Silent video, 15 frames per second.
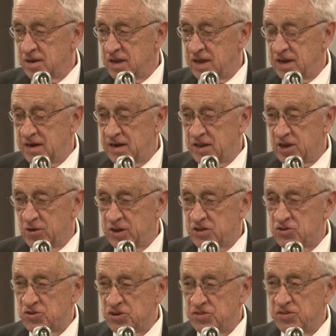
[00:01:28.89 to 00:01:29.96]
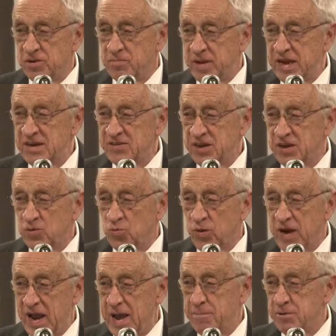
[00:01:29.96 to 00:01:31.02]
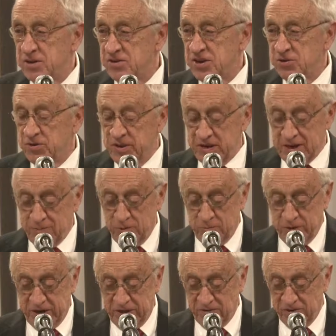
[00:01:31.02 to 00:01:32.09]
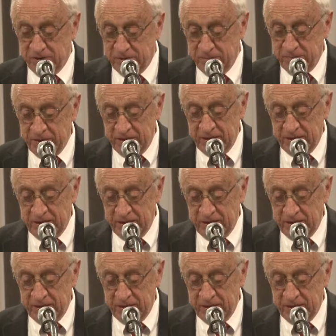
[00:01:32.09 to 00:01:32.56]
And, you know, it's just amazing what happens here in the Upper Peninsula.